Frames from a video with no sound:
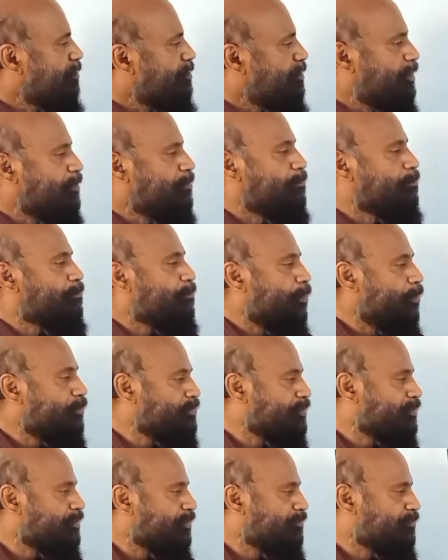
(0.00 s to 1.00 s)
Then
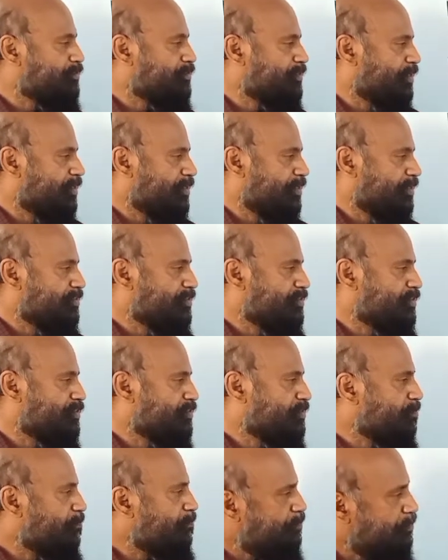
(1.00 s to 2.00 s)
positive
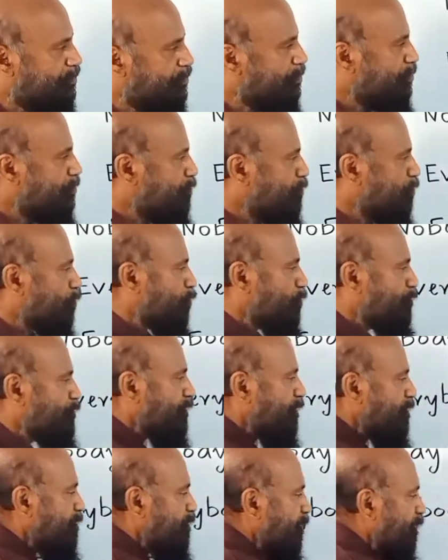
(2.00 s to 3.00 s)
sentence. So question